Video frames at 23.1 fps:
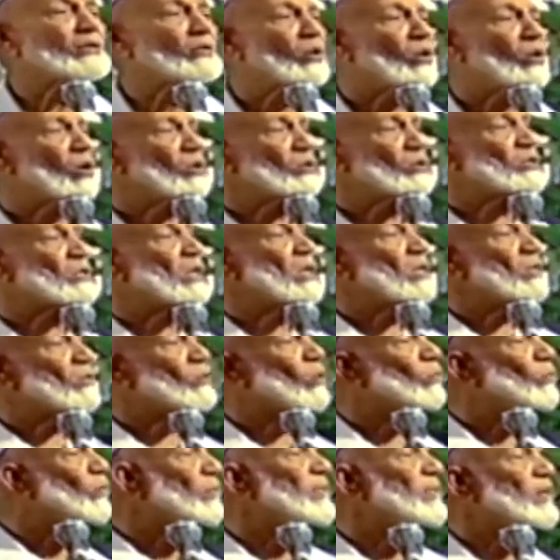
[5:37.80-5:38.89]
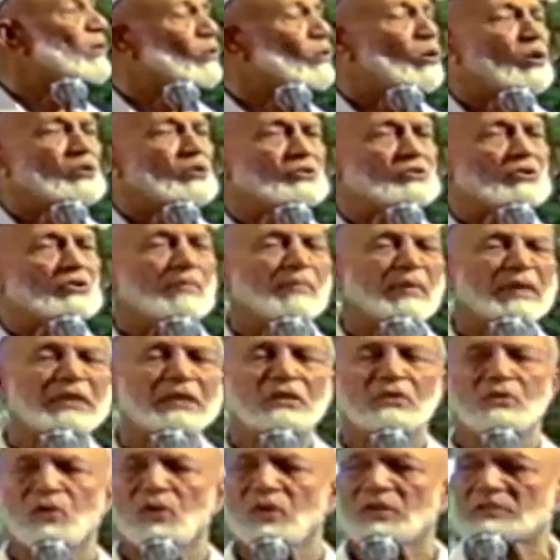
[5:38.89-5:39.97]
man gods, your women gods, your
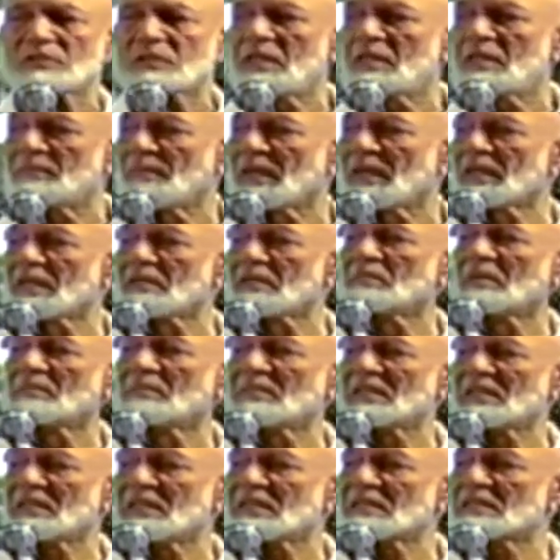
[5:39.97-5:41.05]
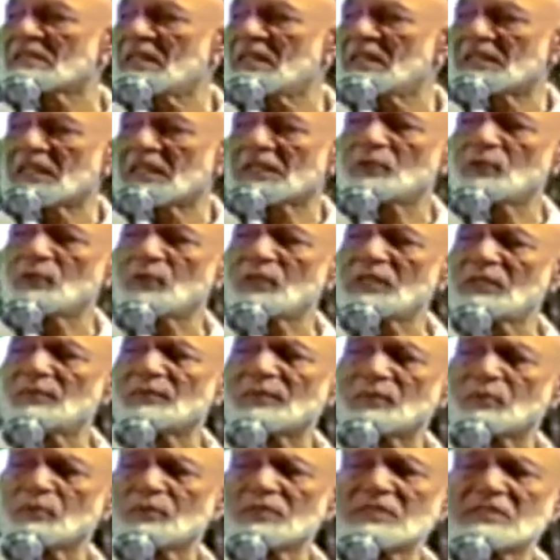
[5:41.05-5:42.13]
money gods, but remember this, that the
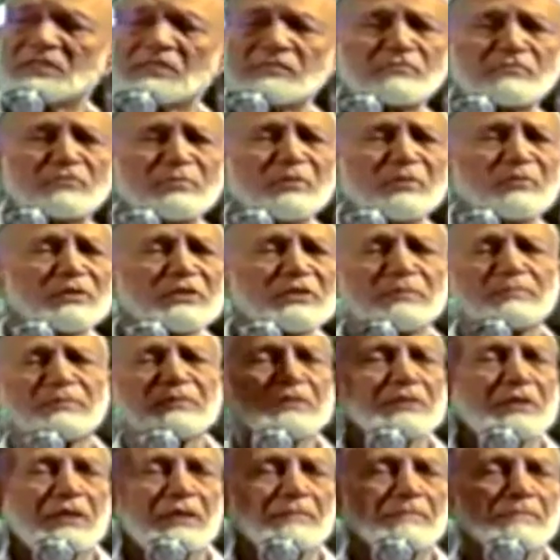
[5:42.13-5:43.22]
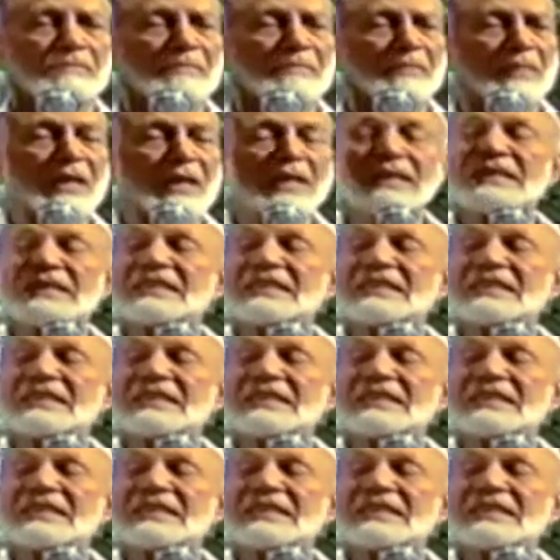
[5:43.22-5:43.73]
only one who deserves to be worshipped is Him.